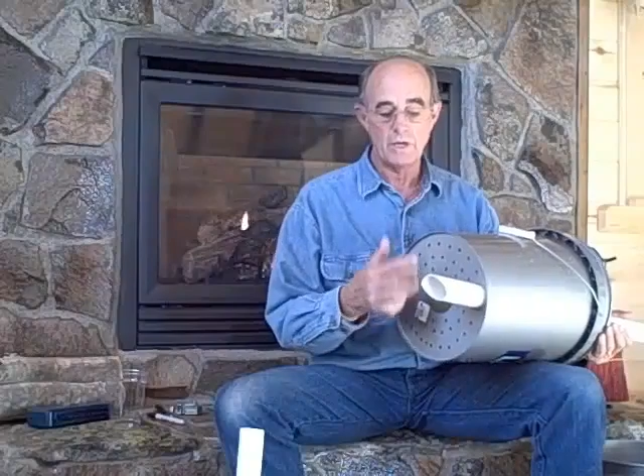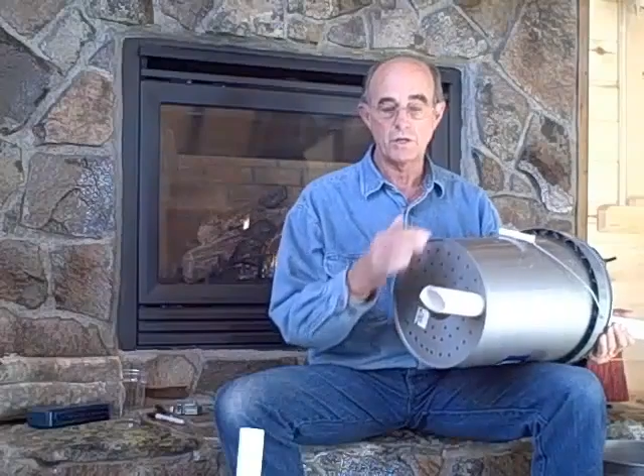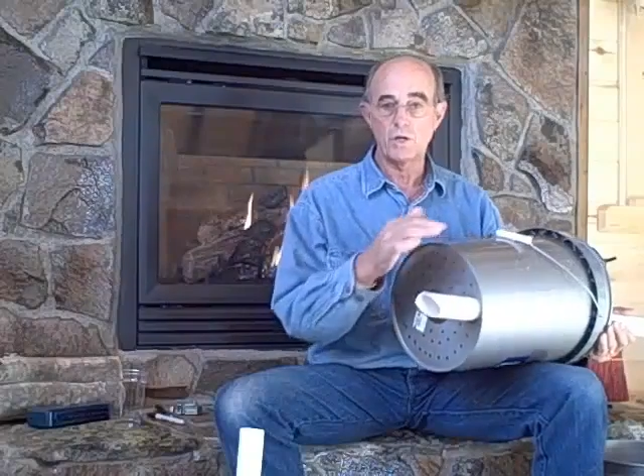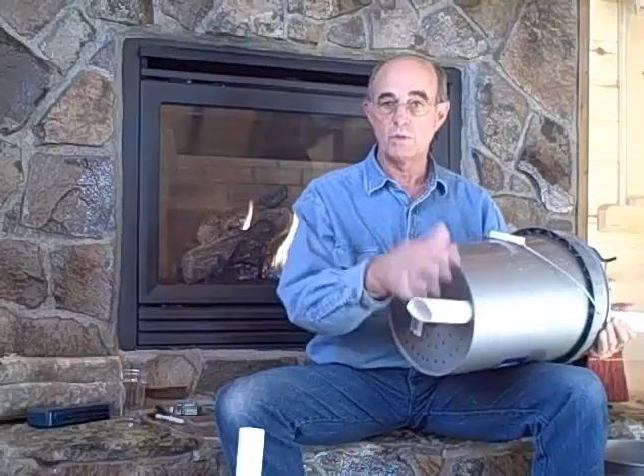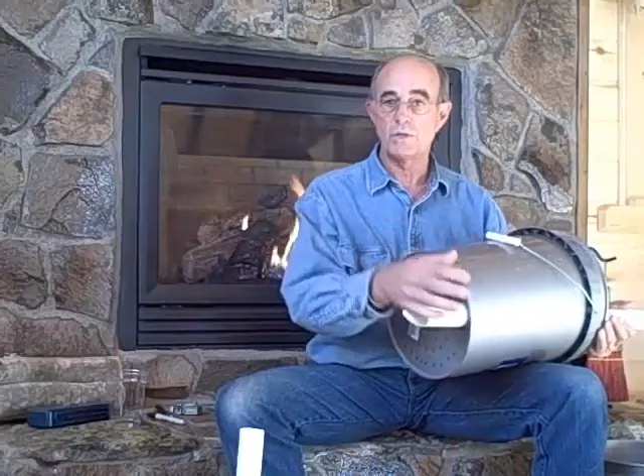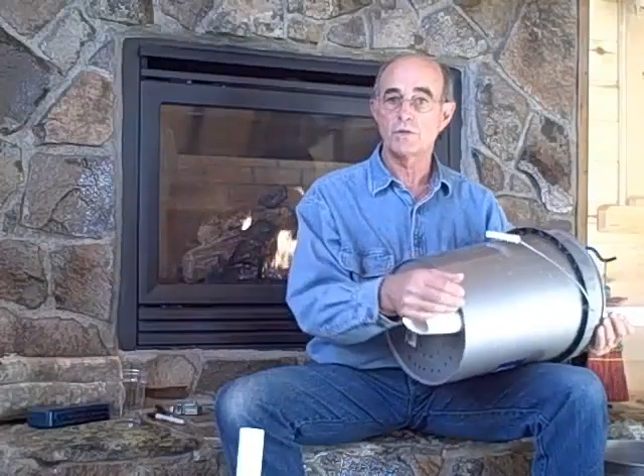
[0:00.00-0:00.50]

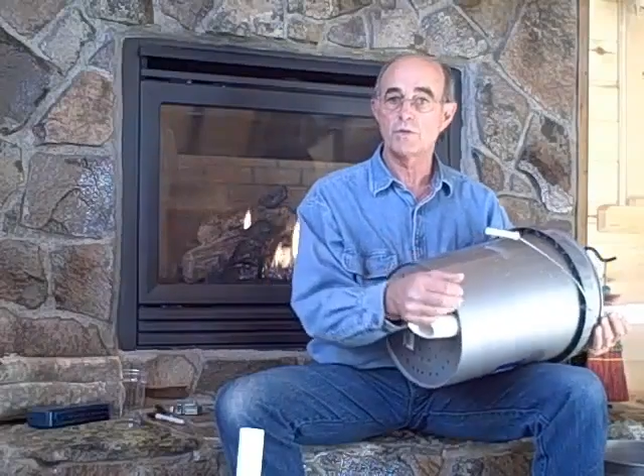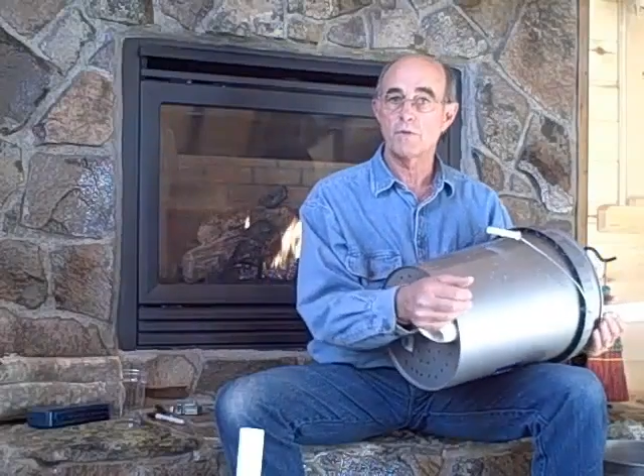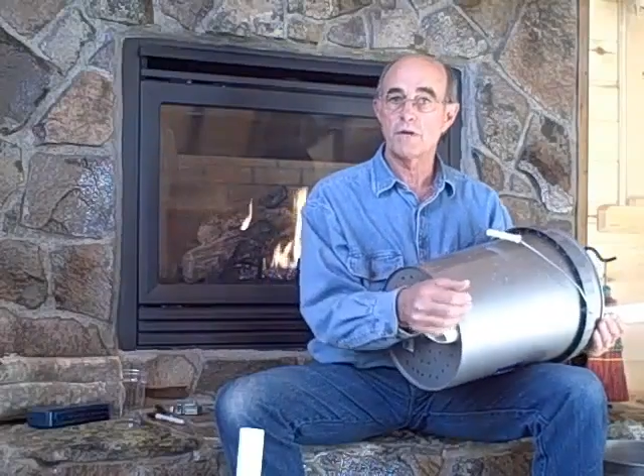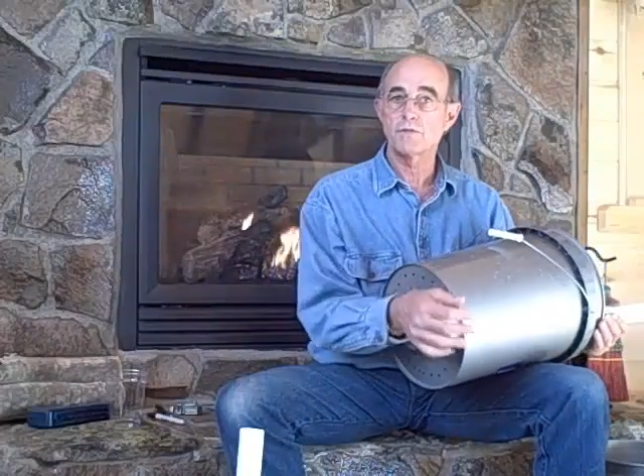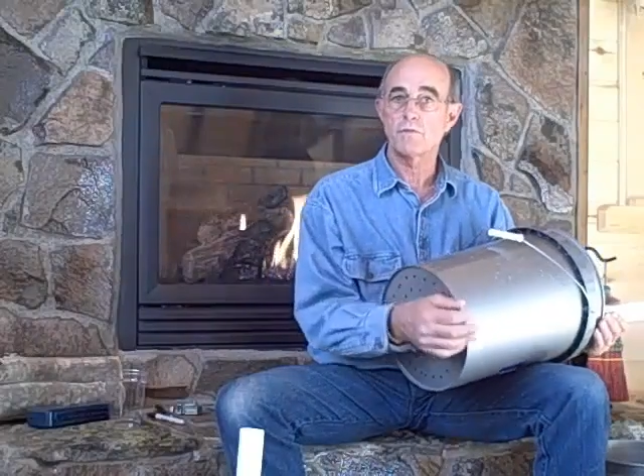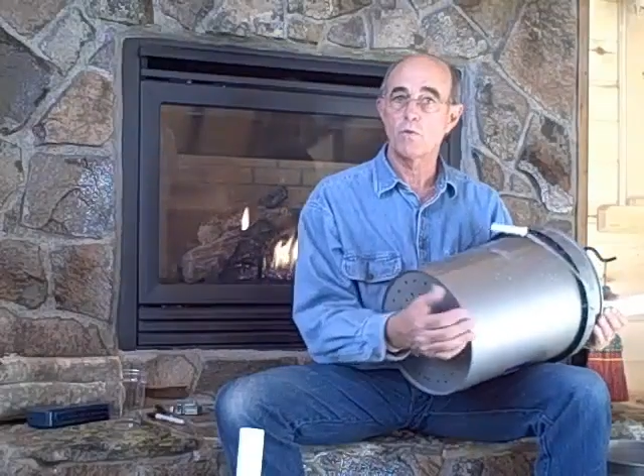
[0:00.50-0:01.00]
and go into the
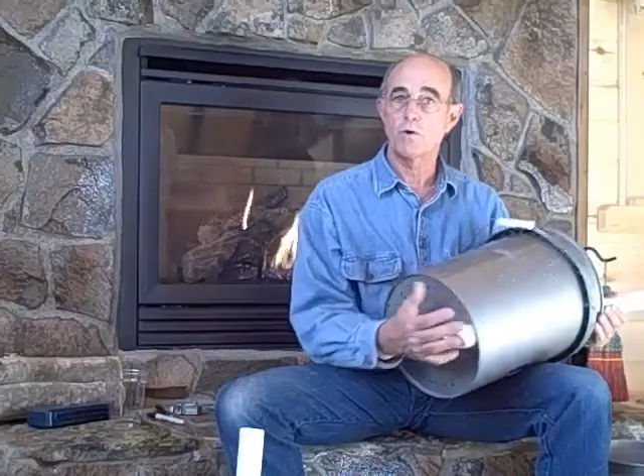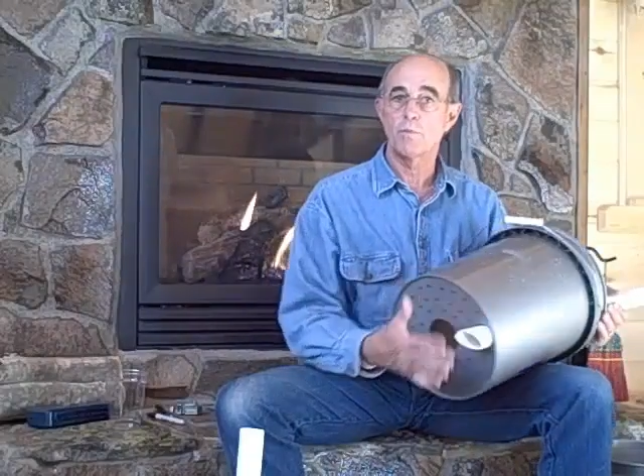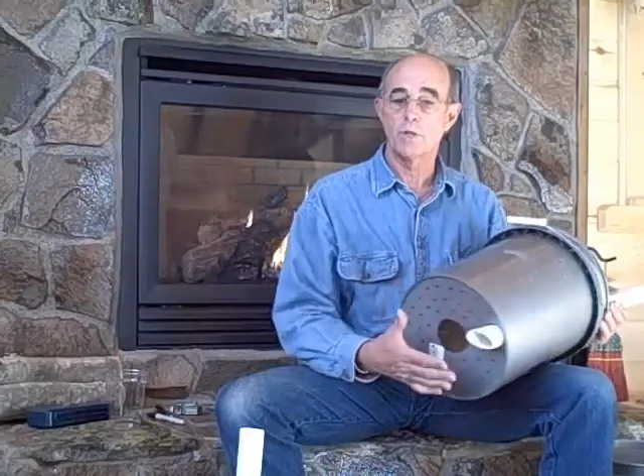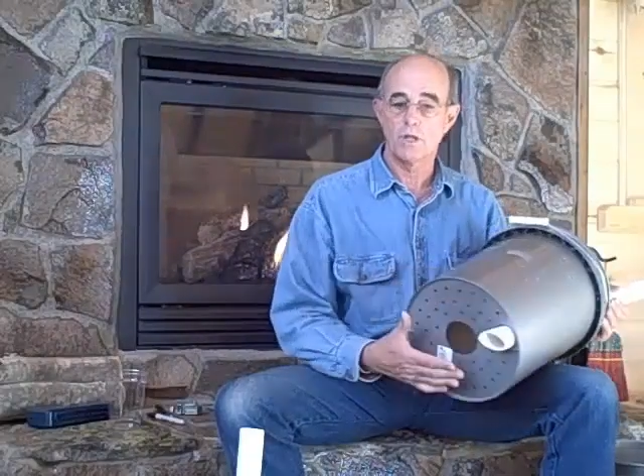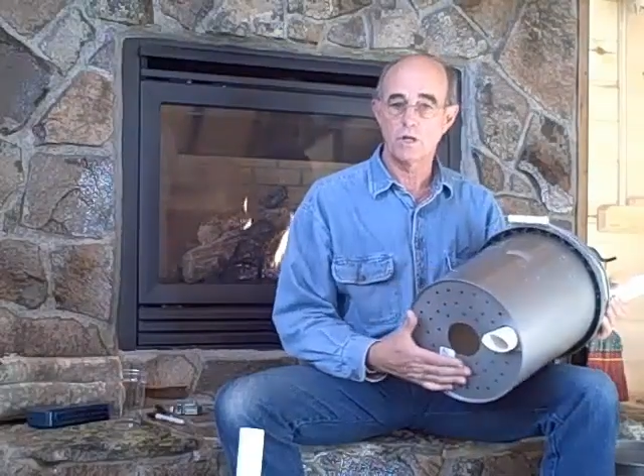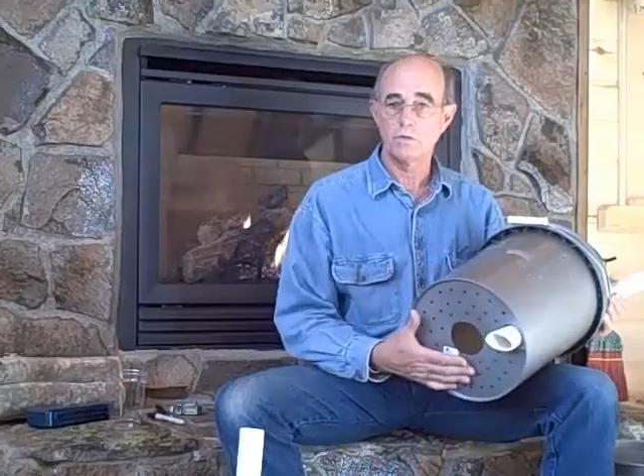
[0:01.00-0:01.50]
reservoir
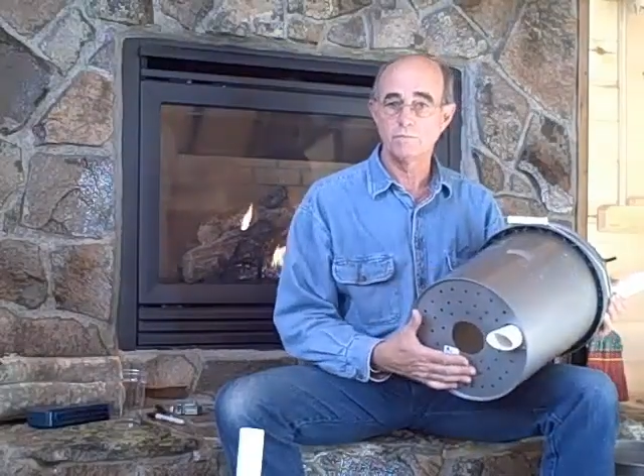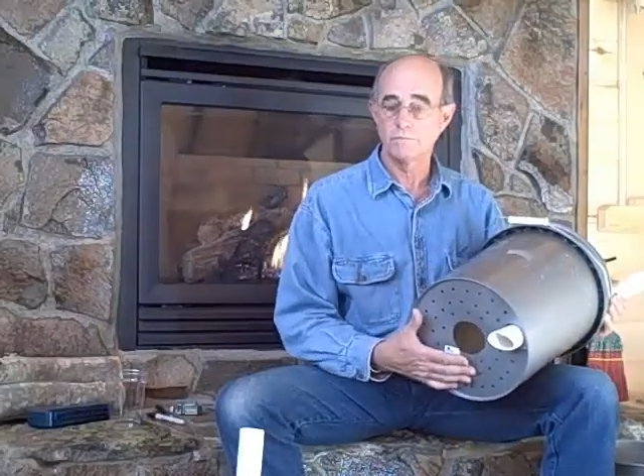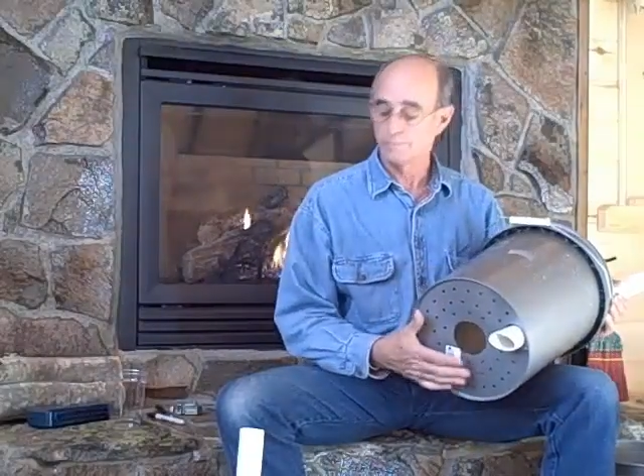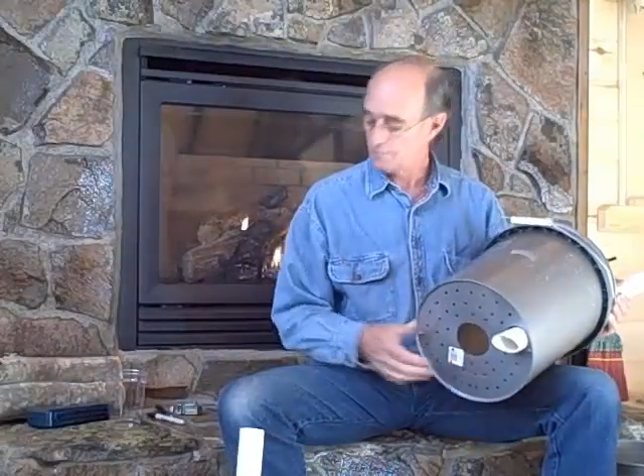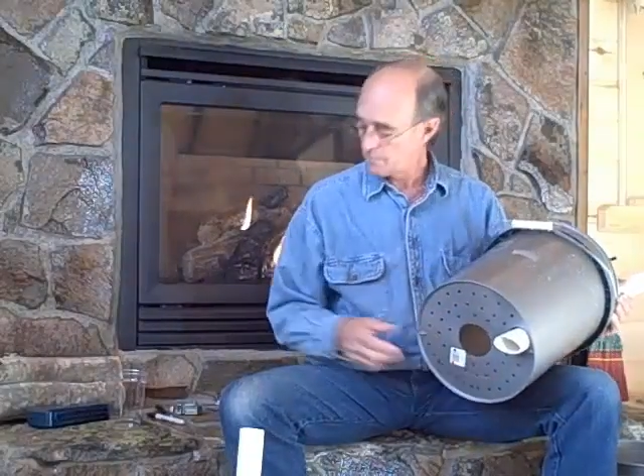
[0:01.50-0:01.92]
below.